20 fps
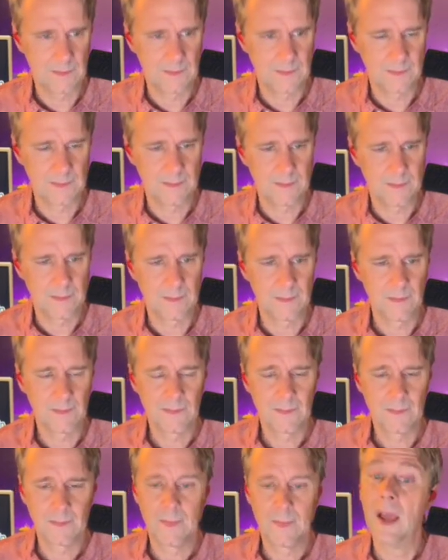
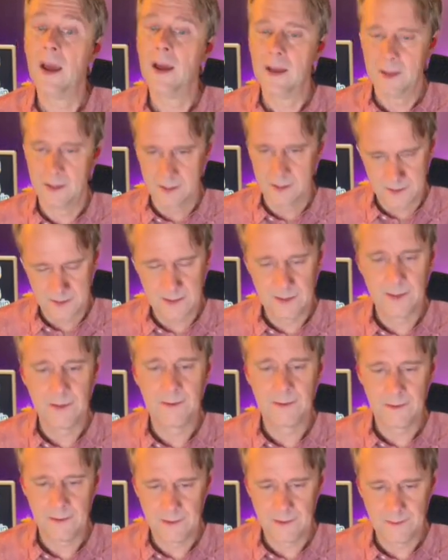
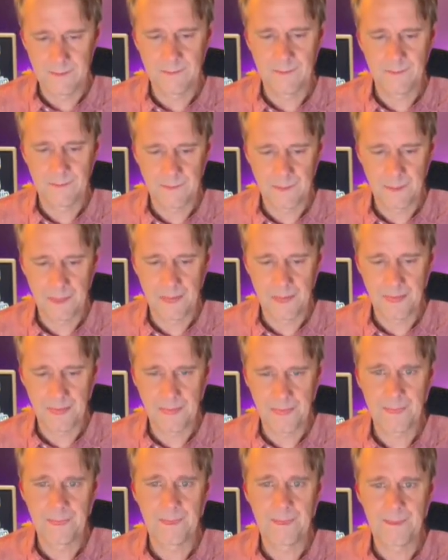
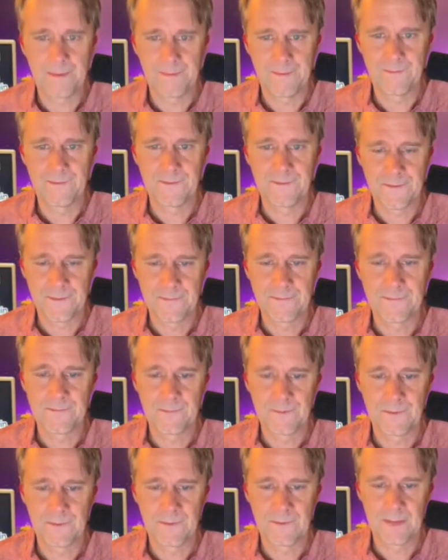
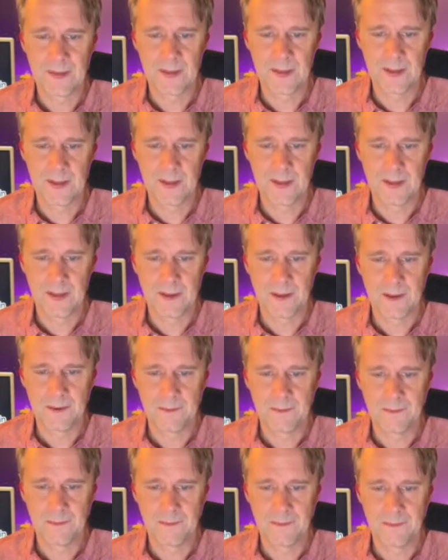
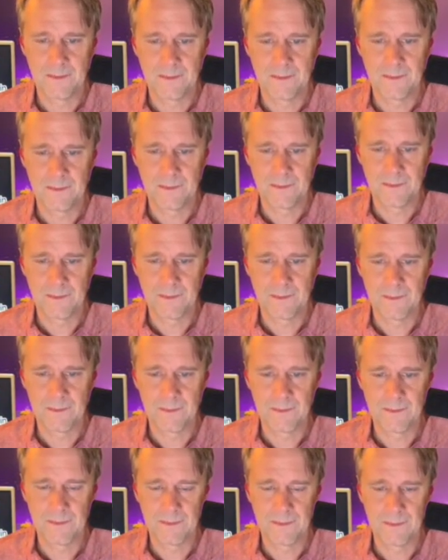
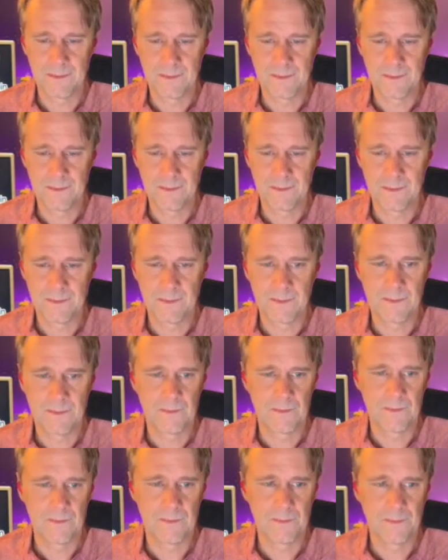
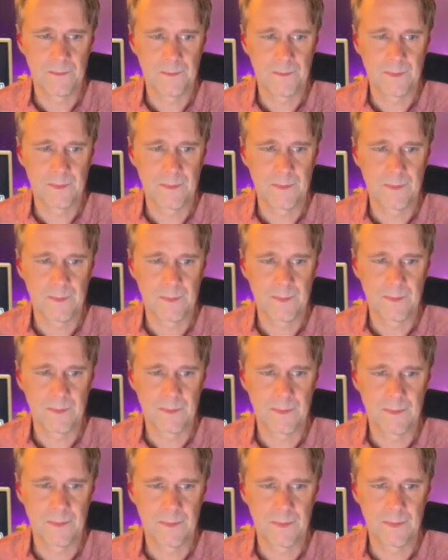This person isn't speaking.